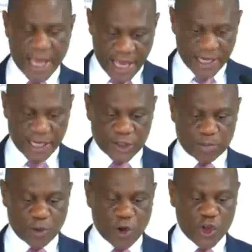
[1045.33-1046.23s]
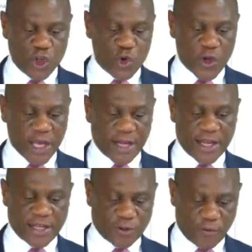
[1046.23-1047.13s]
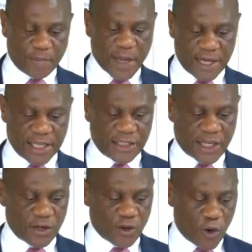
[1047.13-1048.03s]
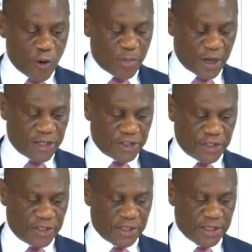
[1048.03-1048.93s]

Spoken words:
and explore new areas of bilateral cooperation,